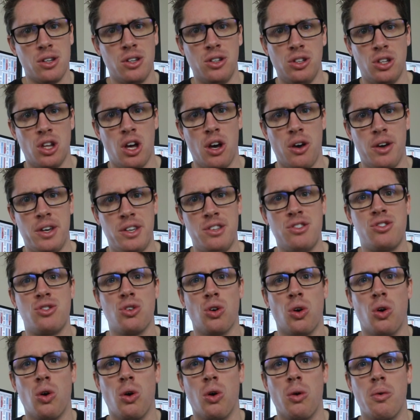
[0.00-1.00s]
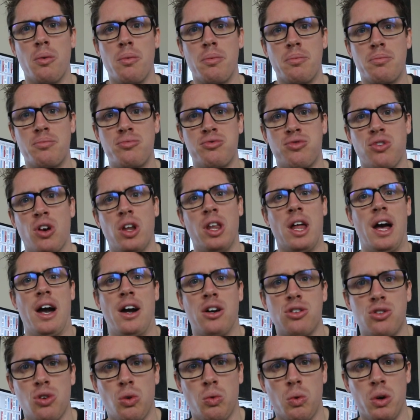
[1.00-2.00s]
You know, is your
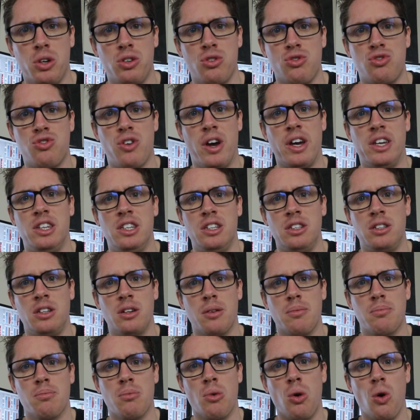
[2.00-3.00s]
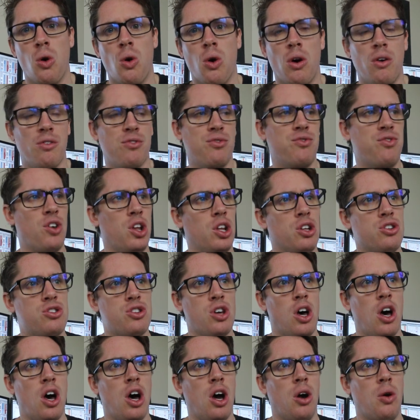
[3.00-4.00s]
product or what you're trading more
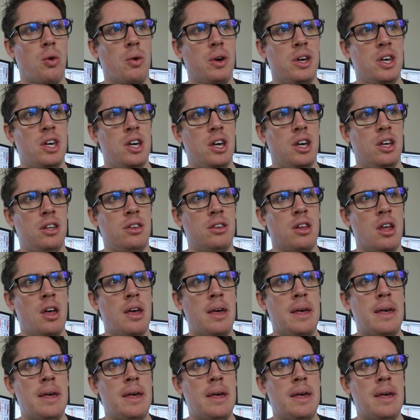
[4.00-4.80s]
volatile in